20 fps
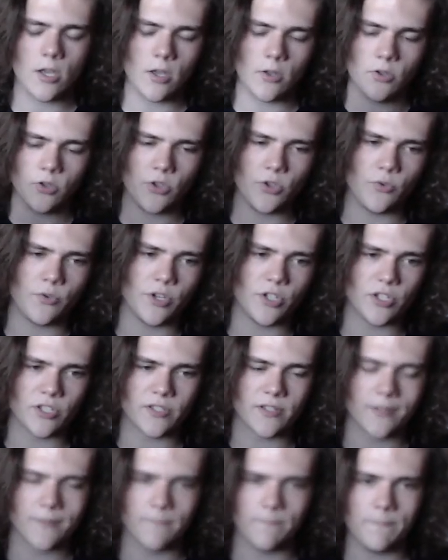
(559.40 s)
you could
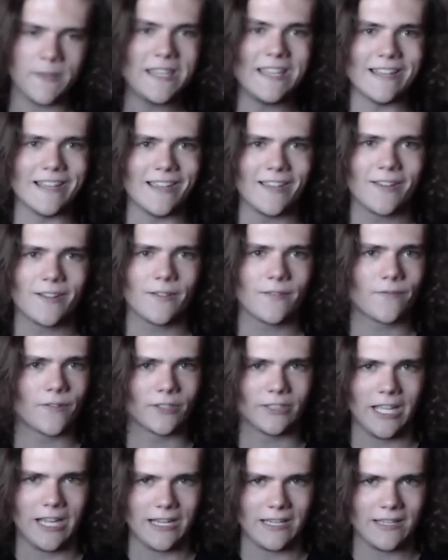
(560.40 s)
just be in it for
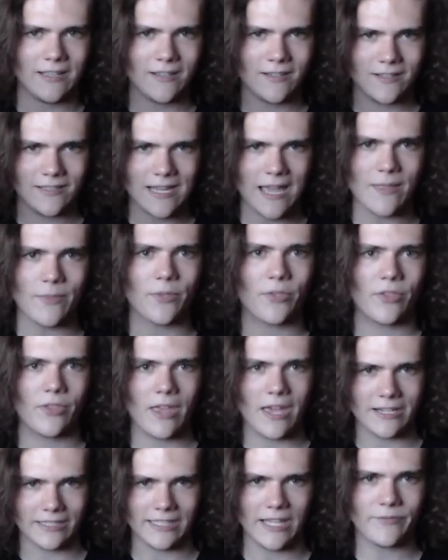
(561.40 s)
like 10th
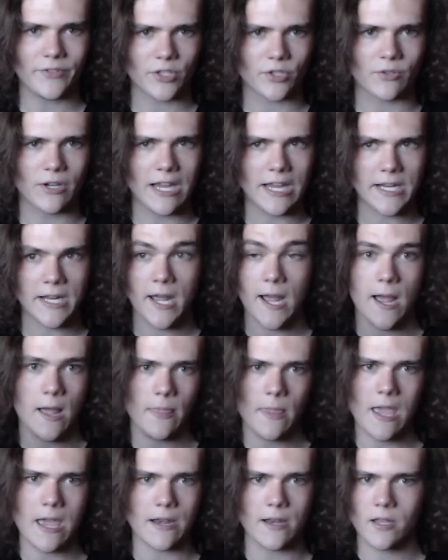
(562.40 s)
and 11th grade,
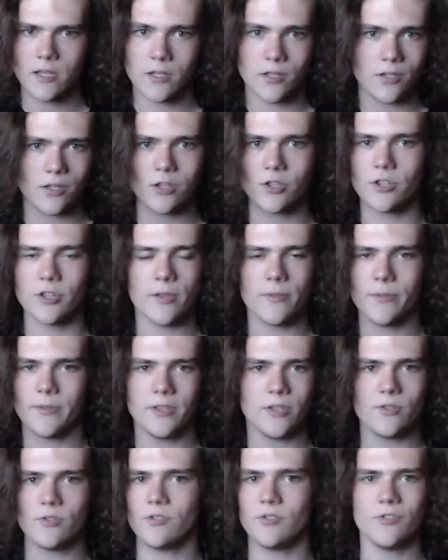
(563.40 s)
and then
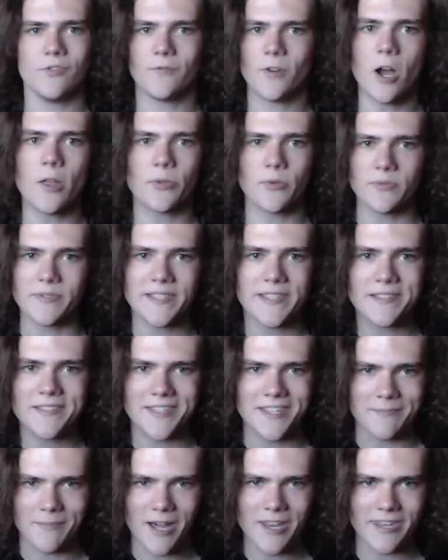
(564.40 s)
you've gone through
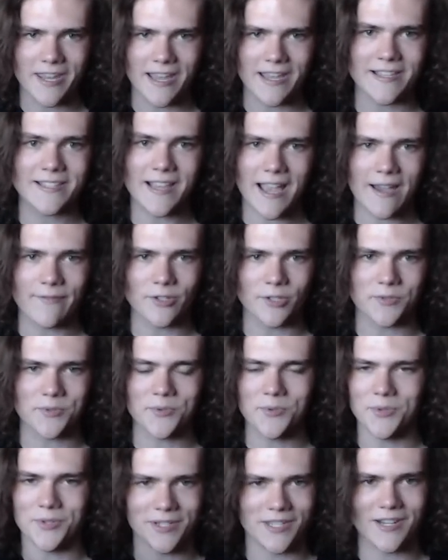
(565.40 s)
60 Mondays after
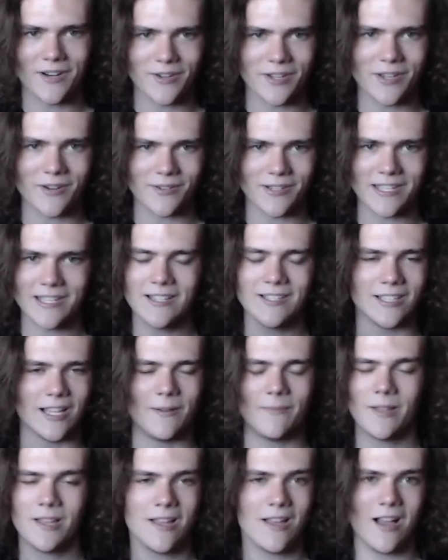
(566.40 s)
school, you know, go to Key
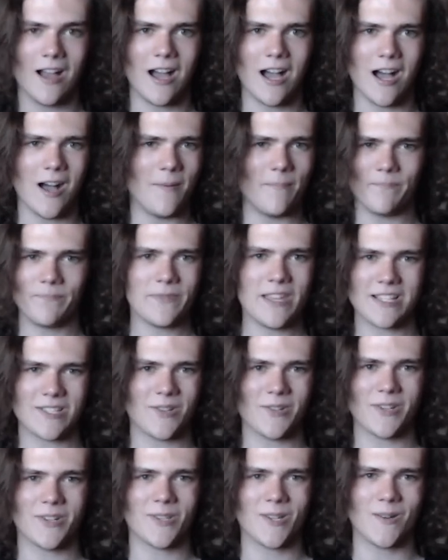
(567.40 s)
Club. That's
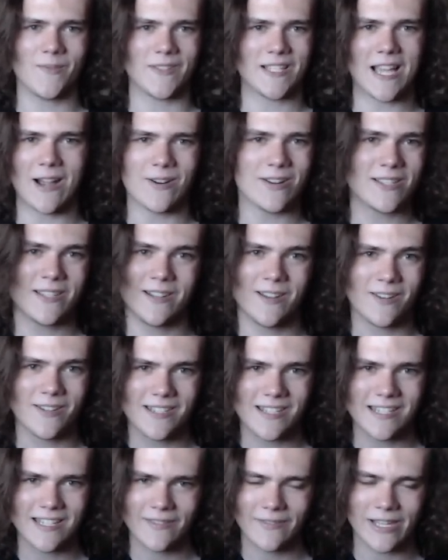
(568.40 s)
all your service hours. You know, you
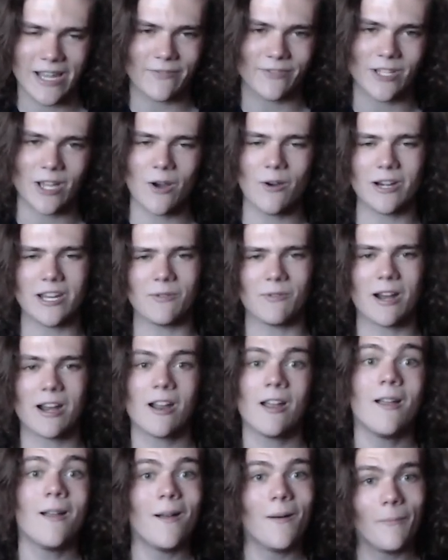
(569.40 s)
didn't even have to go anywhere.
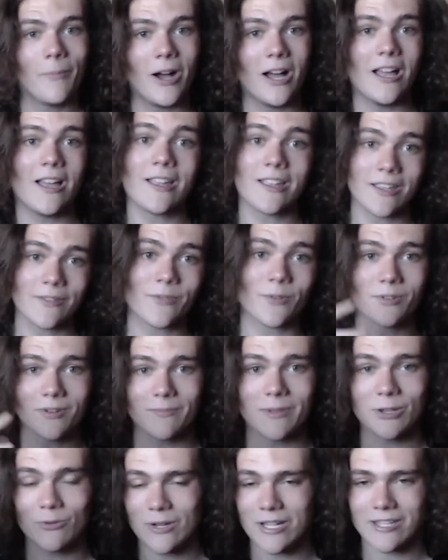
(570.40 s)
But if you want to
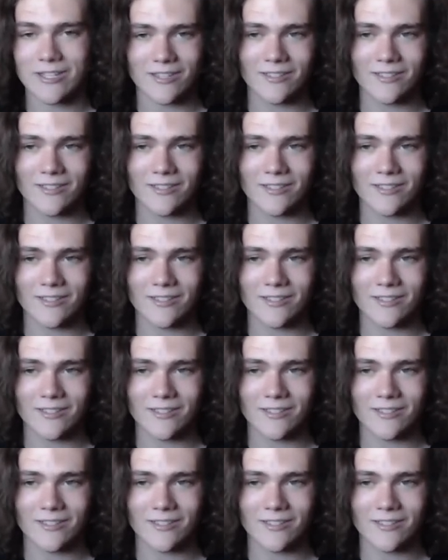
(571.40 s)
be quick,